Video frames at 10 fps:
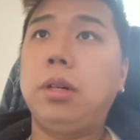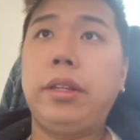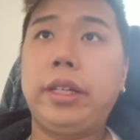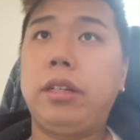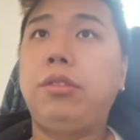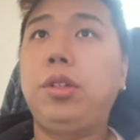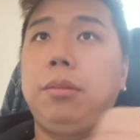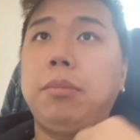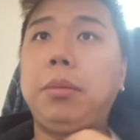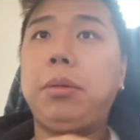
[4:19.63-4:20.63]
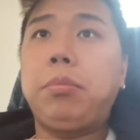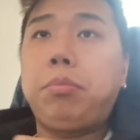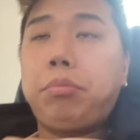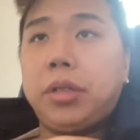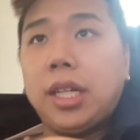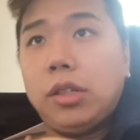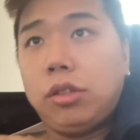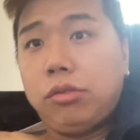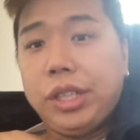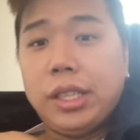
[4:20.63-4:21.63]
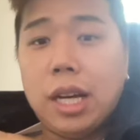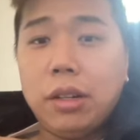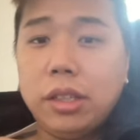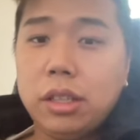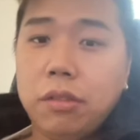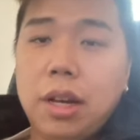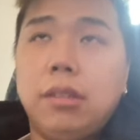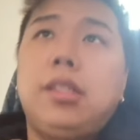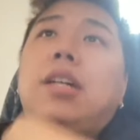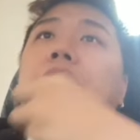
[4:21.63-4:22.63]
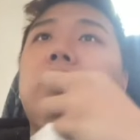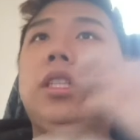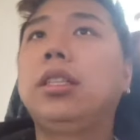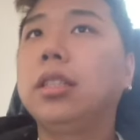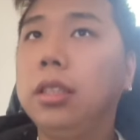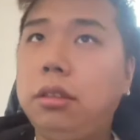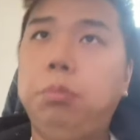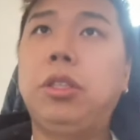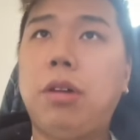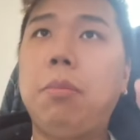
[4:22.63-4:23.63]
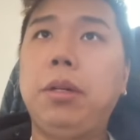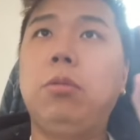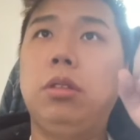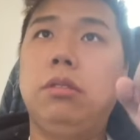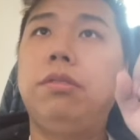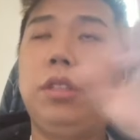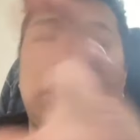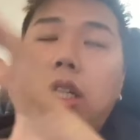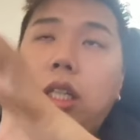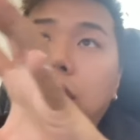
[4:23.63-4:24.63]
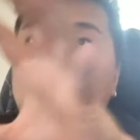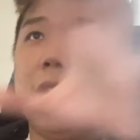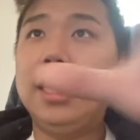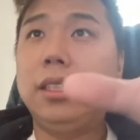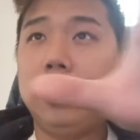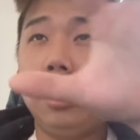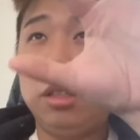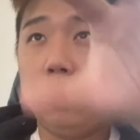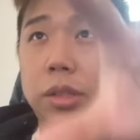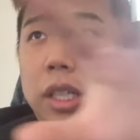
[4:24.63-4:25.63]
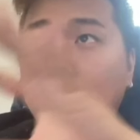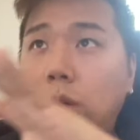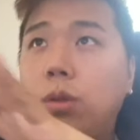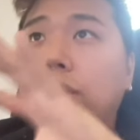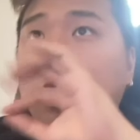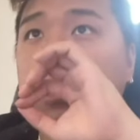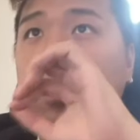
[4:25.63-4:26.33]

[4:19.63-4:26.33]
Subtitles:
are thinking of doing maybe potential resale and stuff, I'll definitely be grabbing one of either the hoodie or the